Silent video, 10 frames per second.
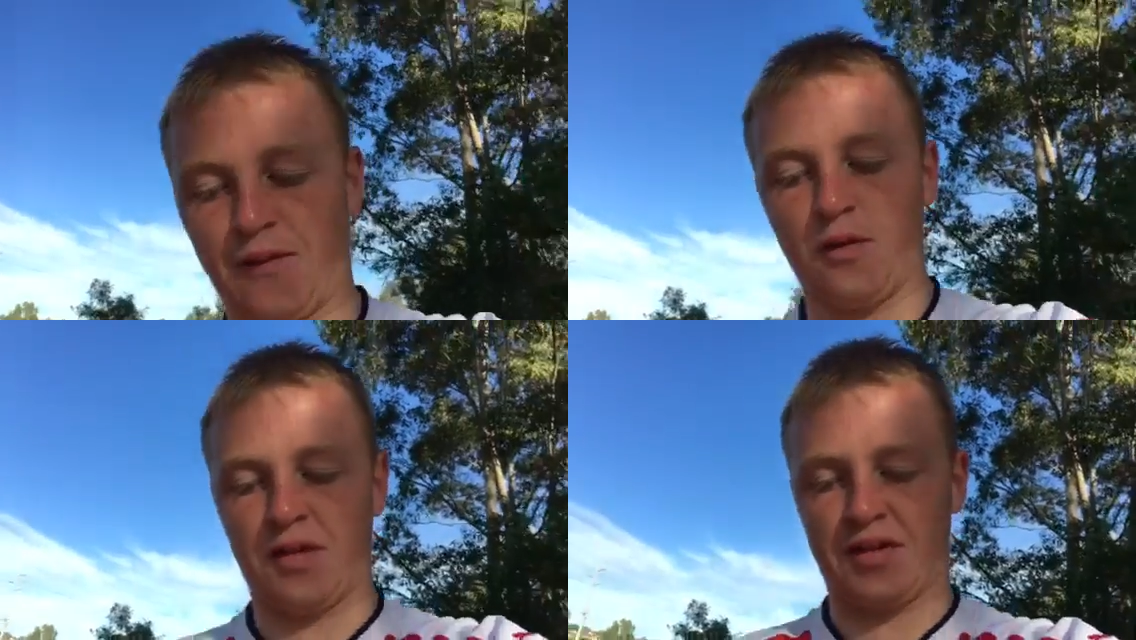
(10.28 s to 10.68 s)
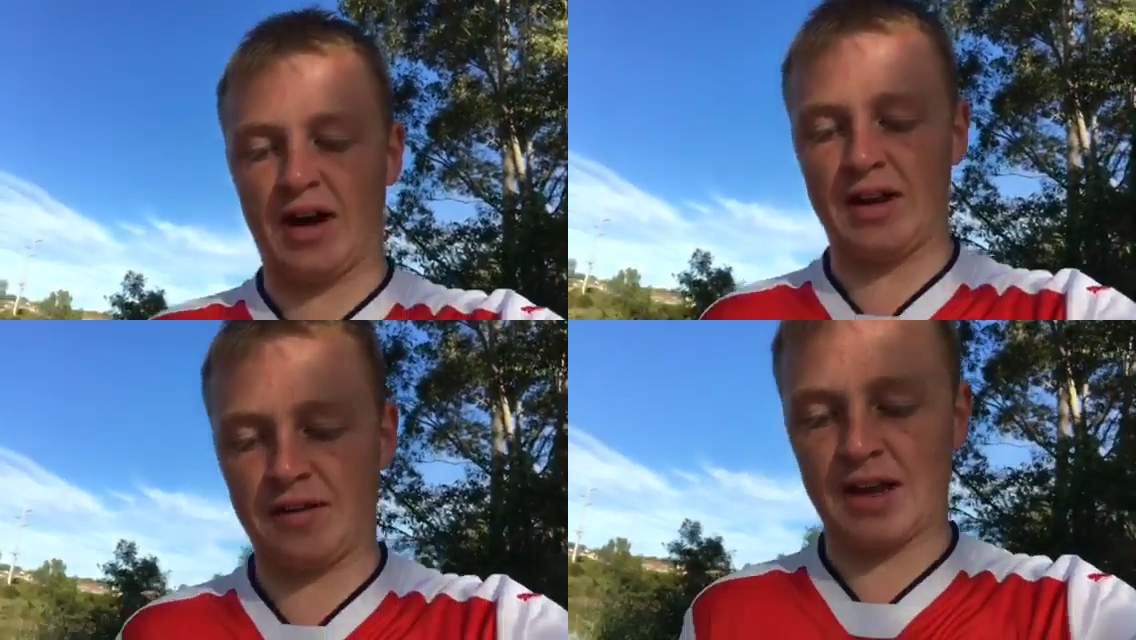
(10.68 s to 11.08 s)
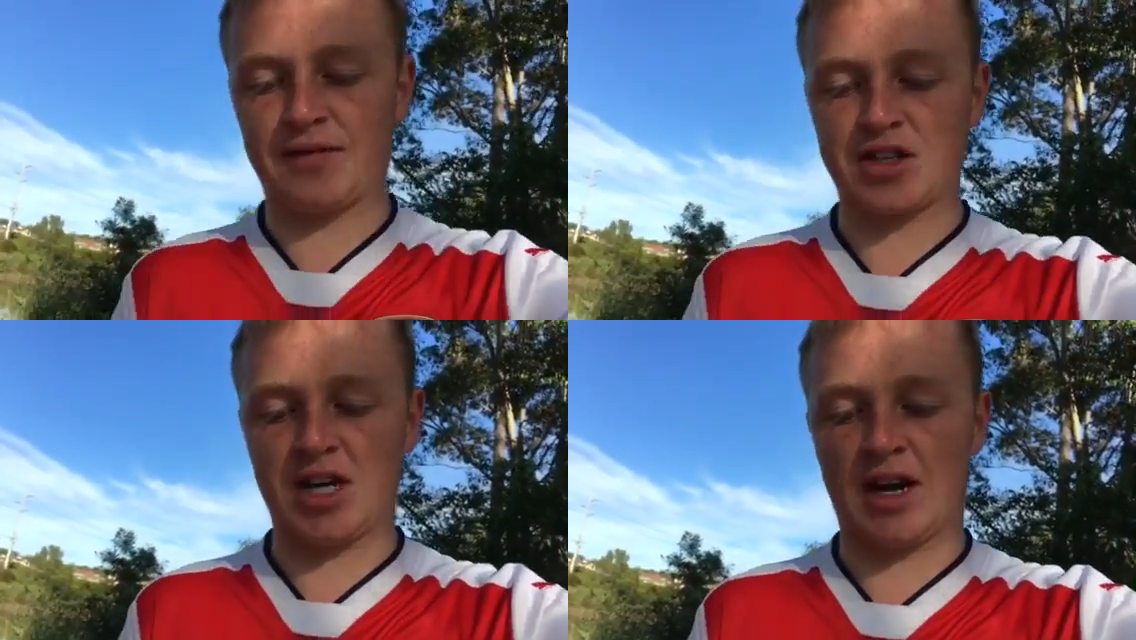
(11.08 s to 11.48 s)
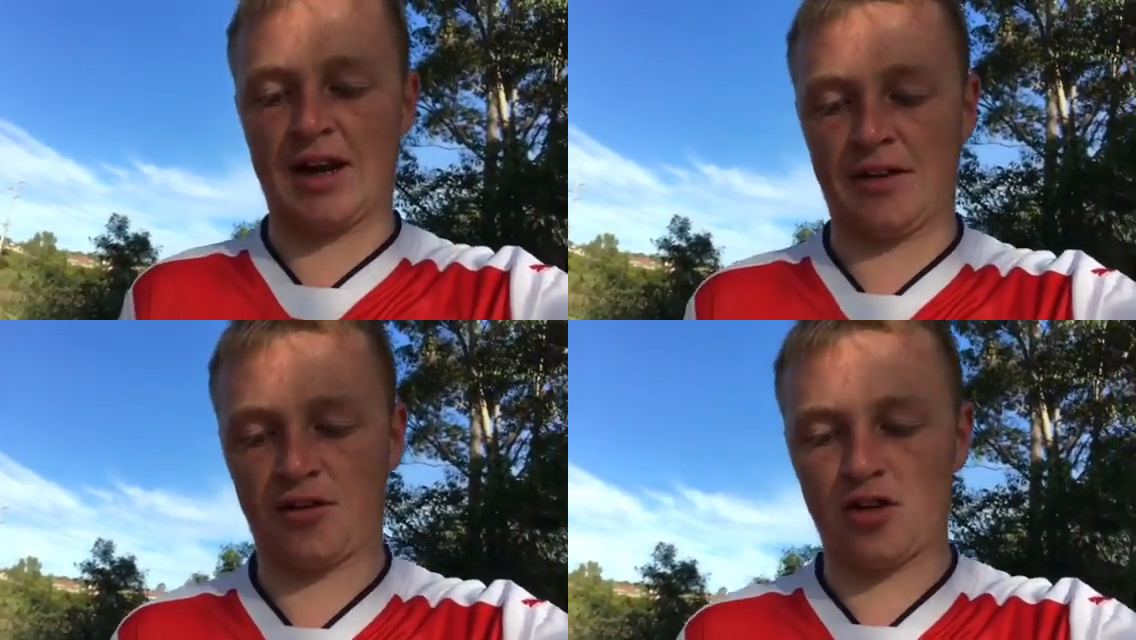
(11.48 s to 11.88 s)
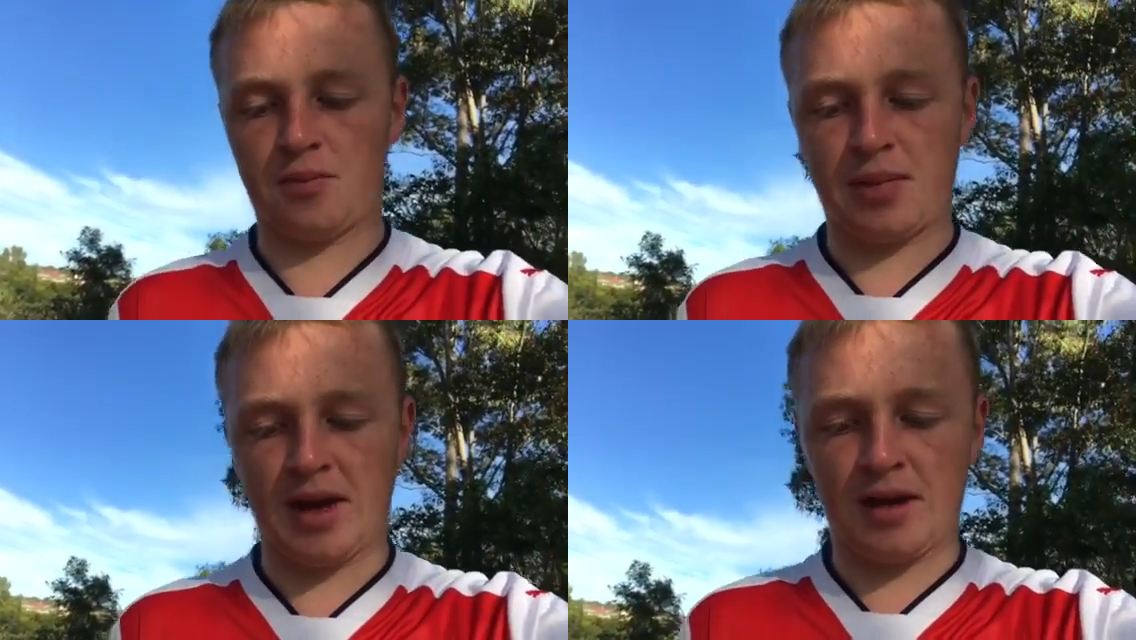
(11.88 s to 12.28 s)
before we start, let's give the shout out.
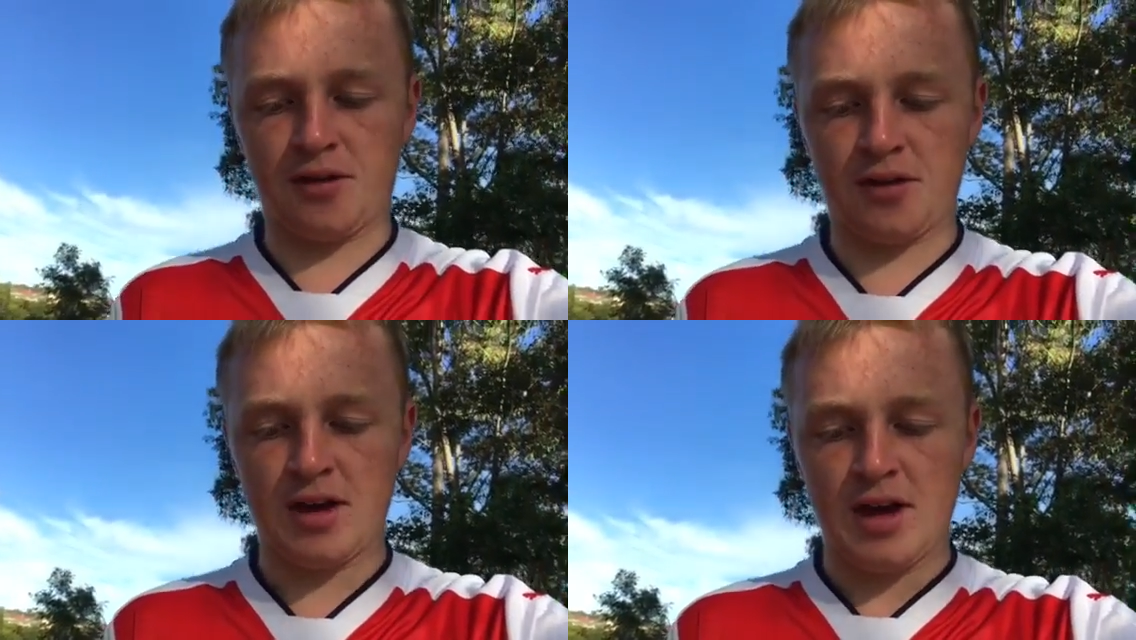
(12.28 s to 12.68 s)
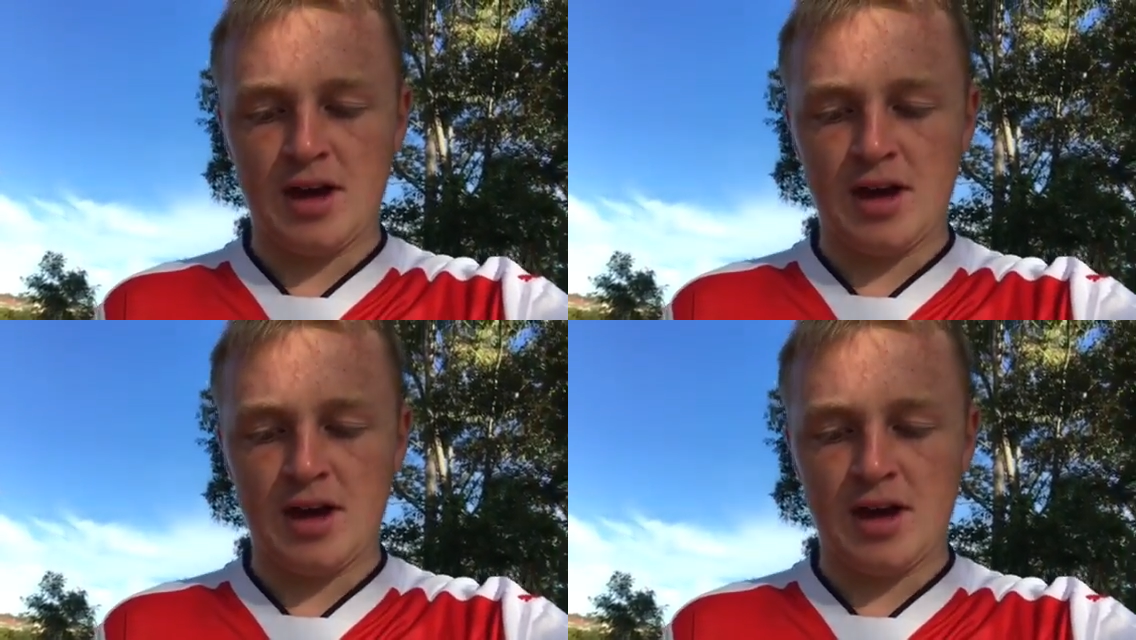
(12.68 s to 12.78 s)
Scott Pierce,